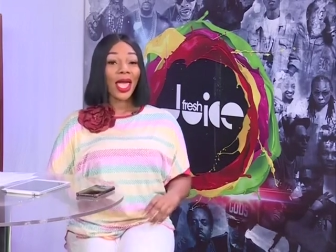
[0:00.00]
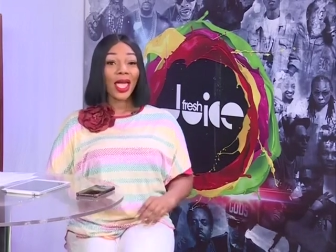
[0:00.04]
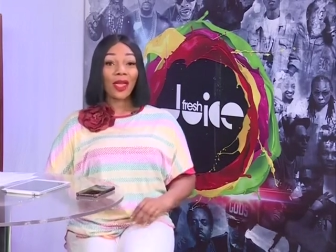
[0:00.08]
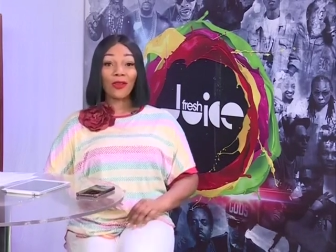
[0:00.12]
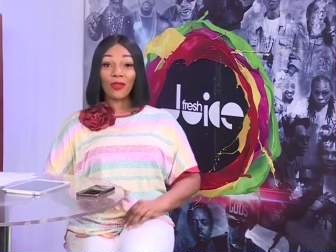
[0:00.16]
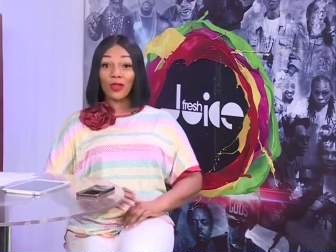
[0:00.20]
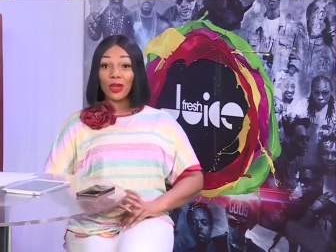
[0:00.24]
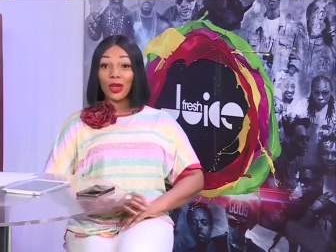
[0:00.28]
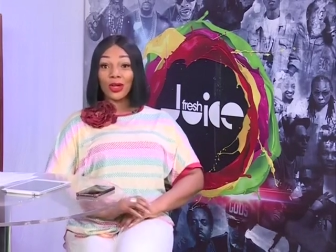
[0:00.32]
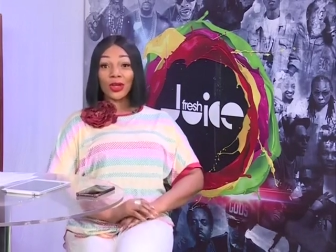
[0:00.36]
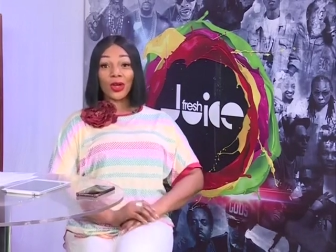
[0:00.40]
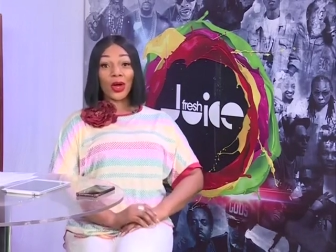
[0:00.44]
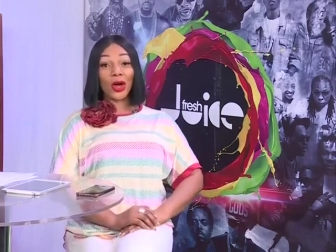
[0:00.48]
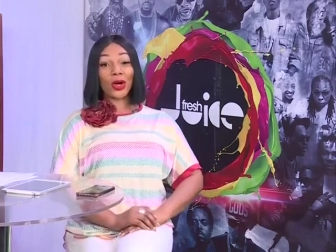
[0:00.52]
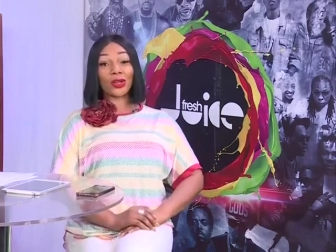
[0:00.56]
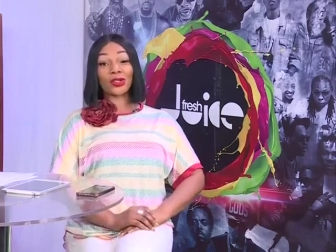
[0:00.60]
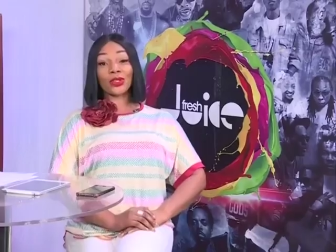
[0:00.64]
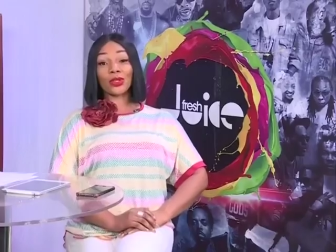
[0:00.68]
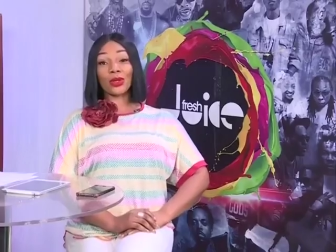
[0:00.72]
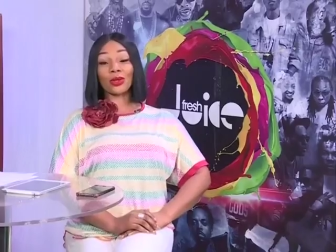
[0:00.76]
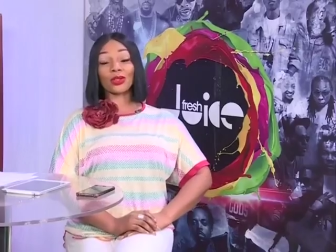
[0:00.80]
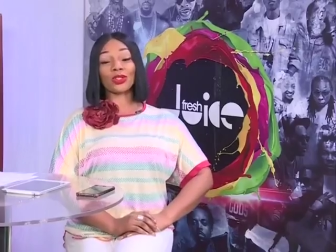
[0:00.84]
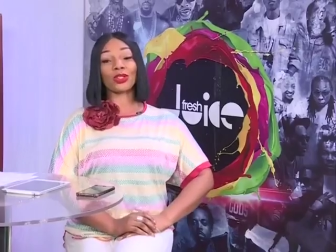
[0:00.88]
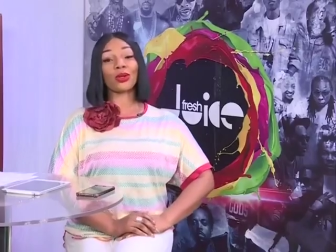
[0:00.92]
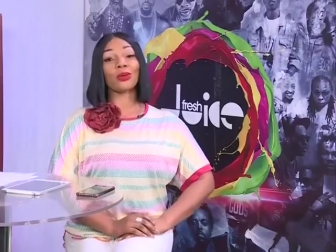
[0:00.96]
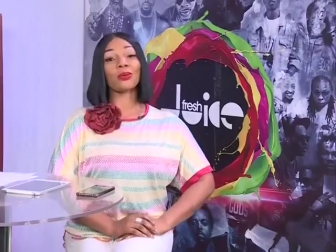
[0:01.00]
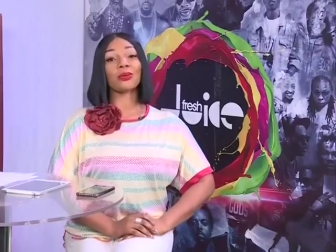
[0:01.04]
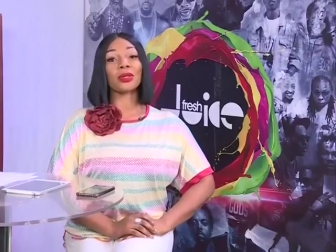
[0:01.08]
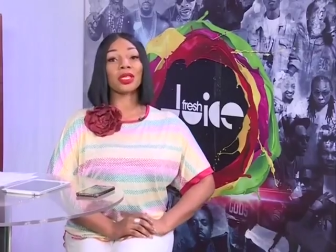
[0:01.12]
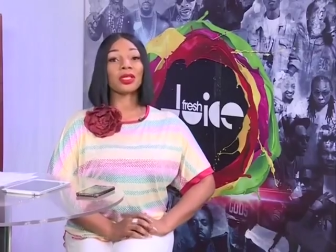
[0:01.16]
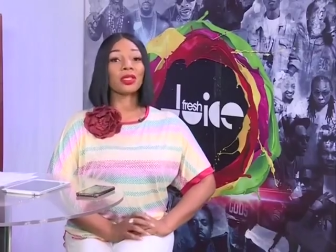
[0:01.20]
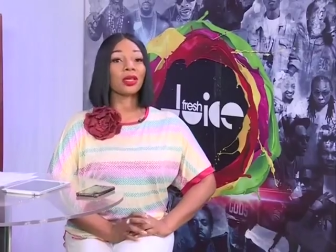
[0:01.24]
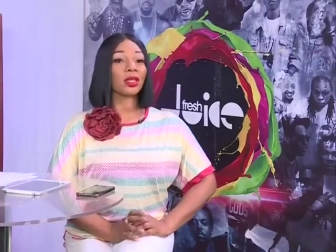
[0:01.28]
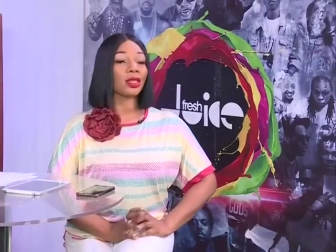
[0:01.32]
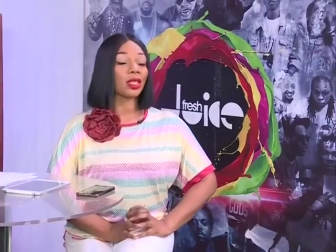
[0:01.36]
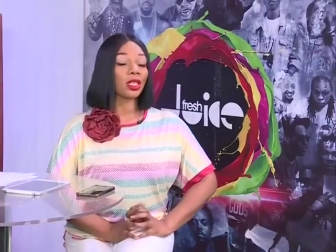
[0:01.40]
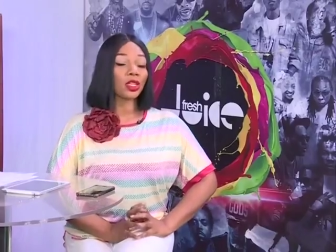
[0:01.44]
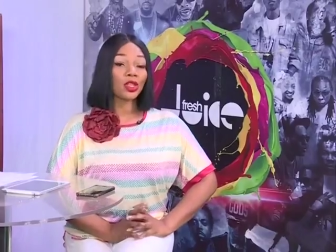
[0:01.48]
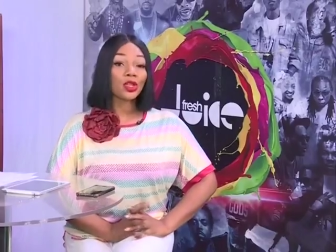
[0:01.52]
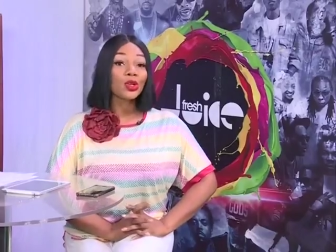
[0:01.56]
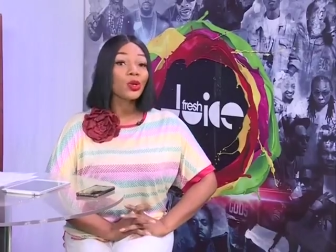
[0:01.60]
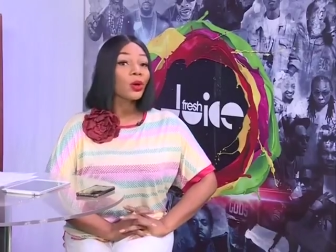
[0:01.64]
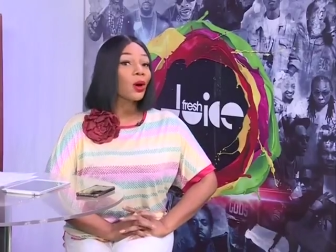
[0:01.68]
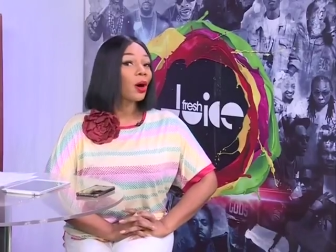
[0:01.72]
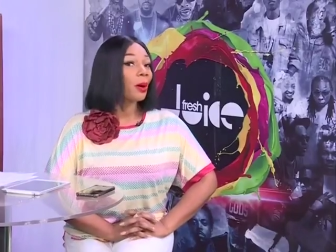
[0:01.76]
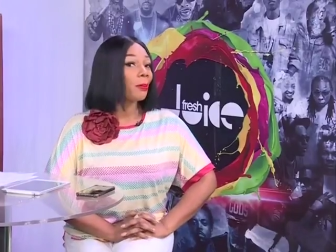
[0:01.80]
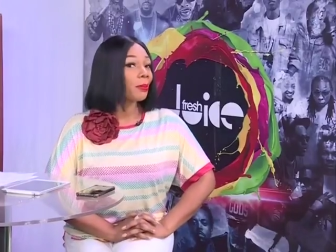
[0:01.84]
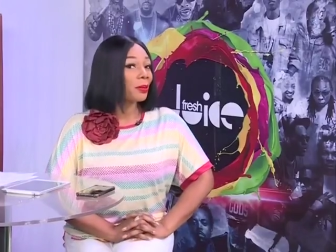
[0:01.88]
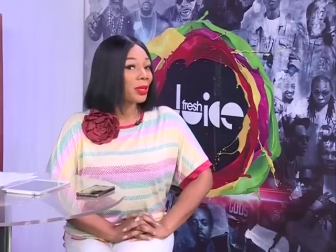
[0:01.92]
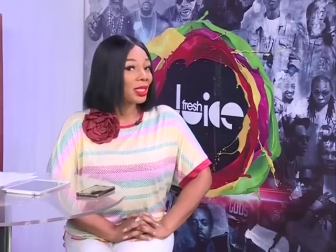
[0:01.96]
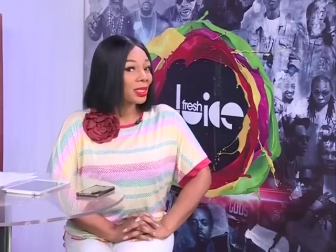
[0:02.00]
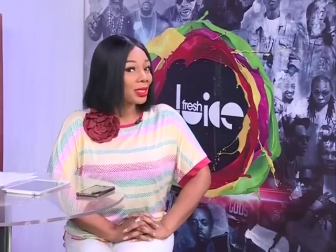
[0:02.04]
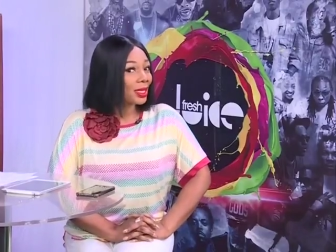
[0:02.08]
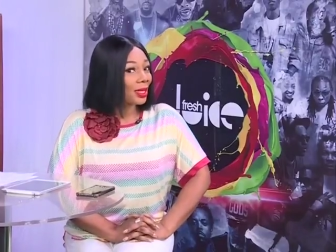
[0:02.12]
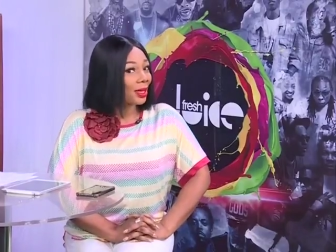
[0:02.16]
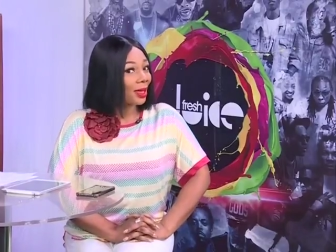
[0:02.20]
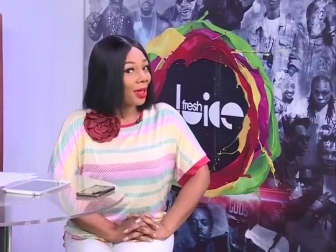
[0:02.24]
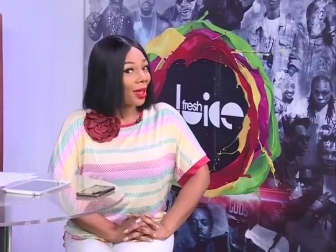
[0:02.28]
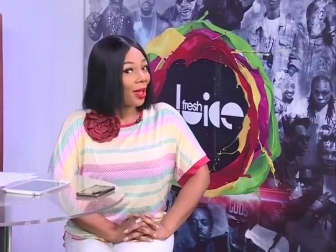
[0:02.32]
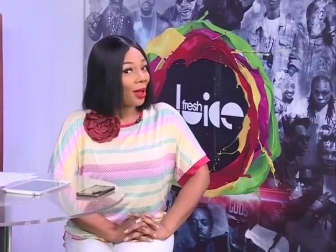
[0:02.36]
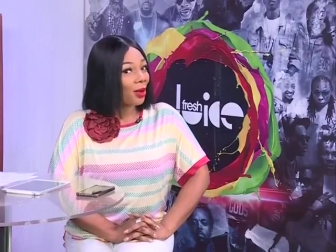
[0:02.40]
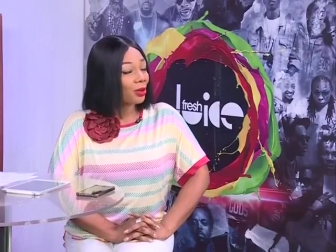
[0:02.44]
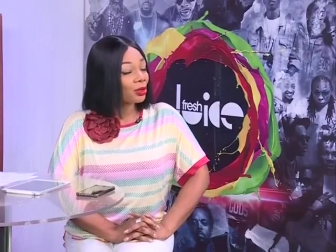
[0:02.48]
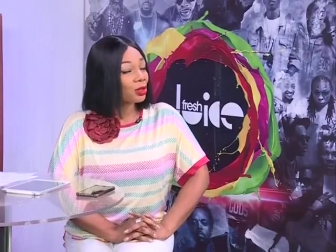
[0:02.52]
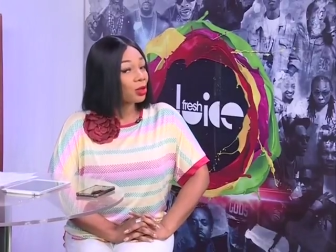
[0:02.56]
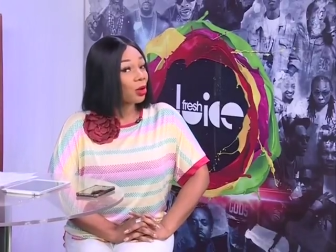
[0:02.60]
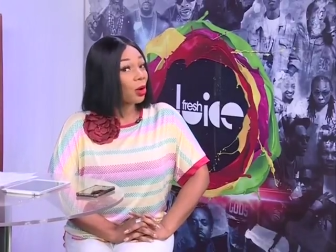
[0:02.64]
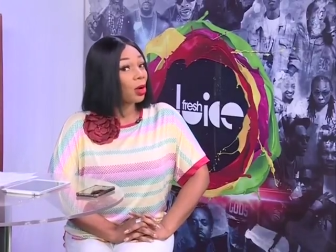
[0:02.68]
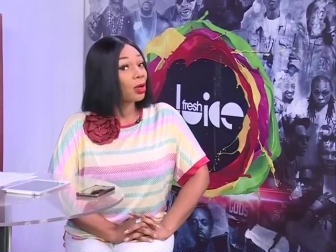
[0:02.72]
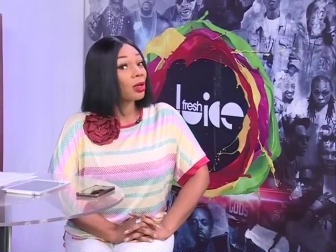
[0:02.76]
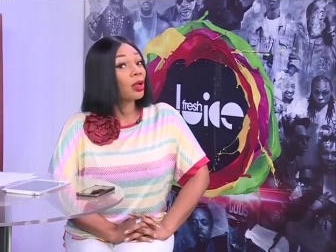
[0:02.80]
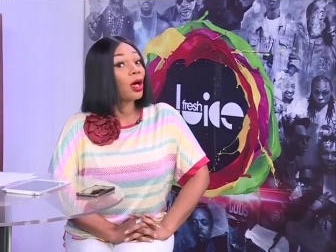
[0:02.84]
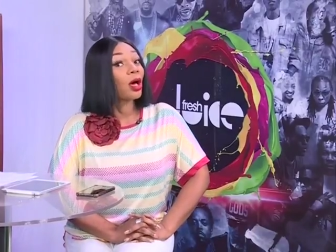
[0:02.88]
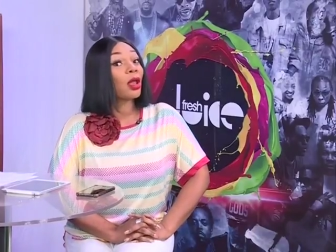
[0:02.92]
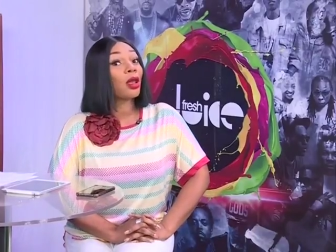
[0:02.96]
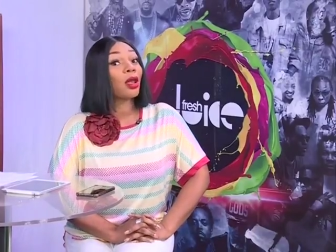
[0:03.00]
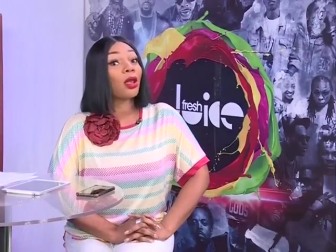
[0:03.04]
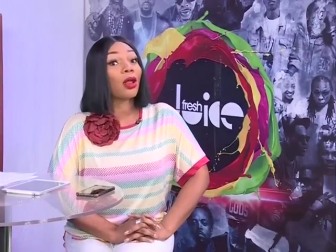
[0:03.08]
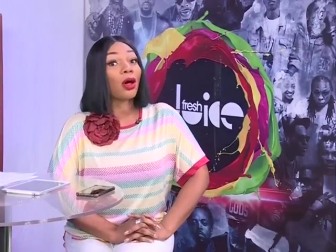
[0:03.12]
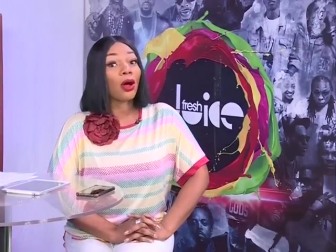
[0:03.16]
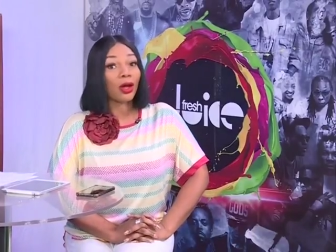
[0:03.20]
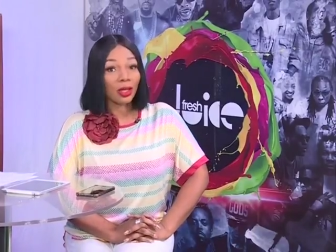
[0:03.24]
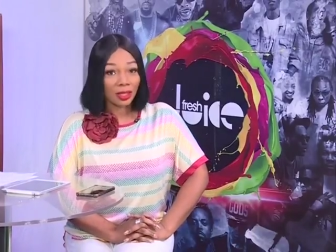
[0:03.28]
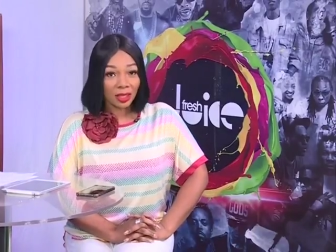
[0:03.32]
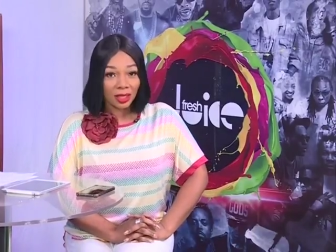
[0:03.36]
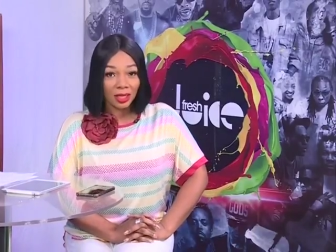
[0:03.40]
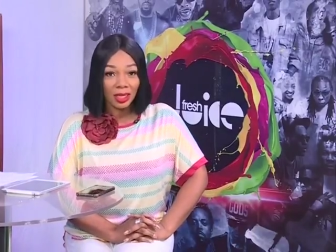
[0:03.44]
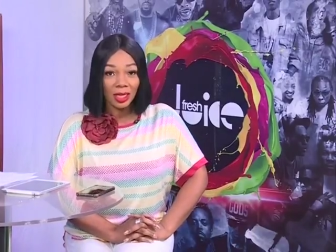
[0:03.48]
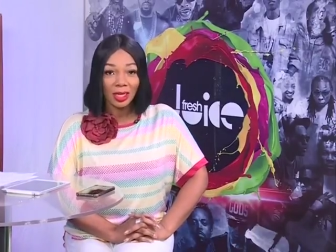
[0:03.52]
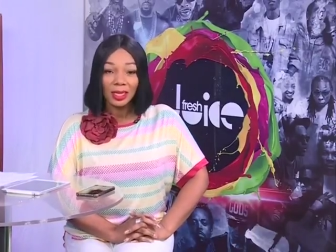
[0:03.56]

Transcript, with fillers: If you're not on social media, then you are missing out on a lot.